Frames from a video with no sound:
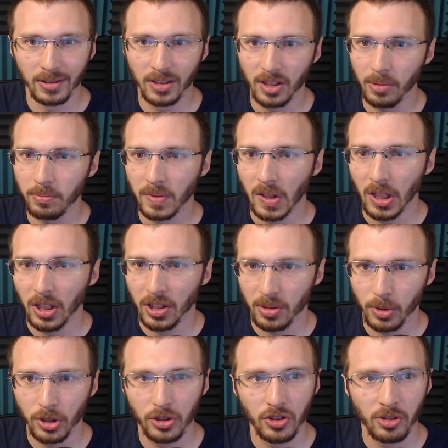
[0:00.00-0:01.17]
Some
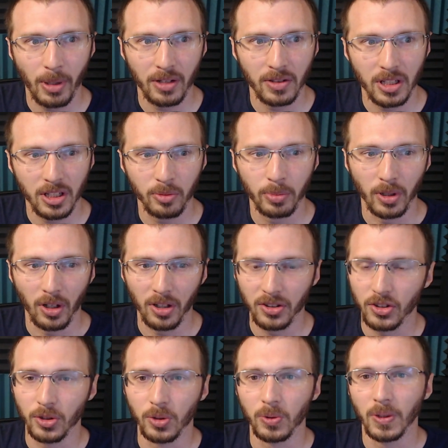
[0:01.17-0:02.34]
good news about NIO, but
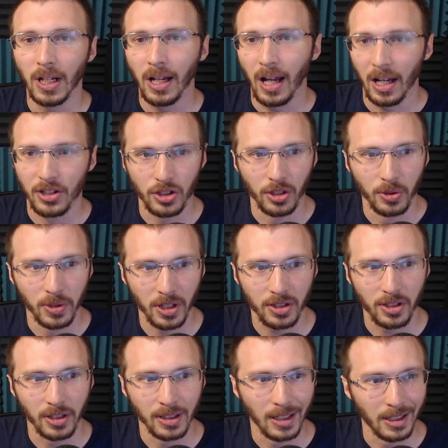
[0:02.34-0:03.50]
also, as you know,
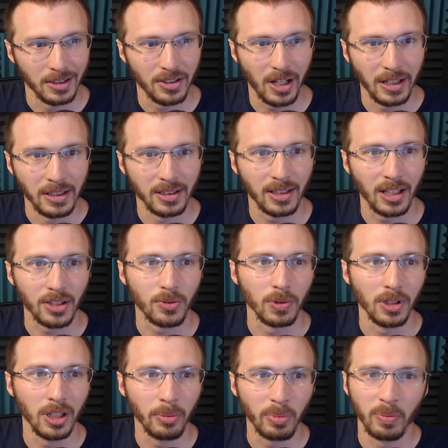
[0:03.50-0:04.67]
yesterday a lot of Chinese stocks were
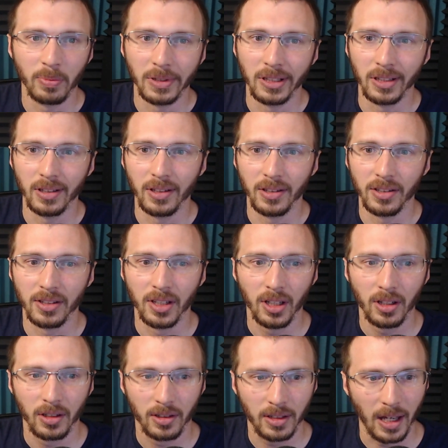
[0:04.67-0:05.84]
up because
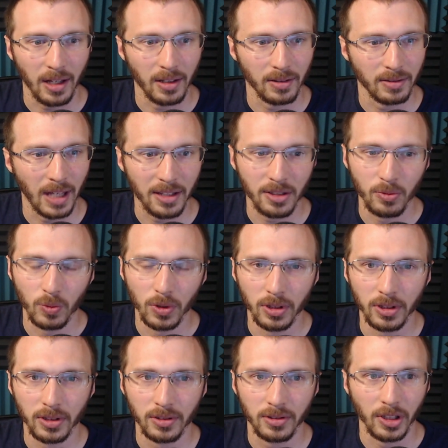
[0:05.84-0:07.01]
Cathie
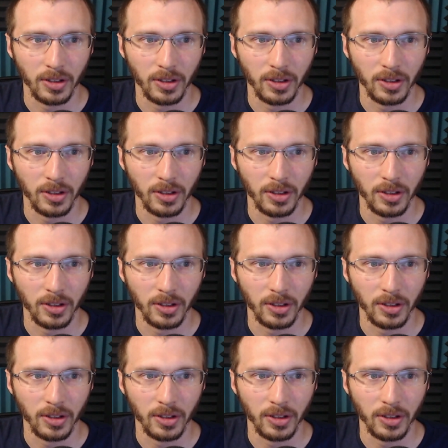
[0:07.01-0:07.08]
Wood,